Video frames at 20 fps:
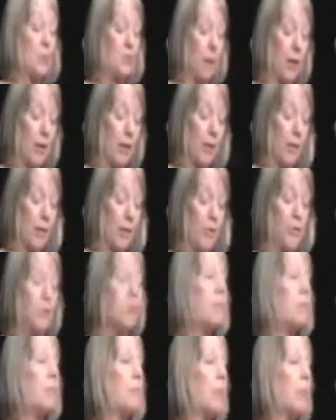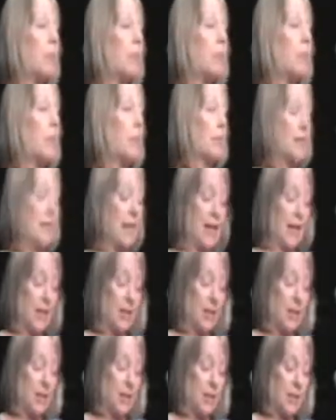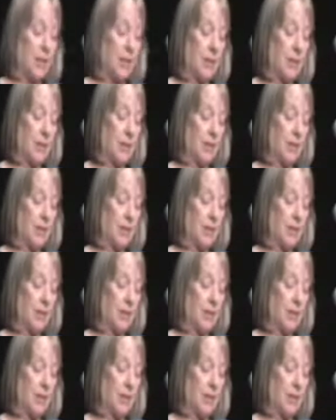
wealth to smoke and ashes,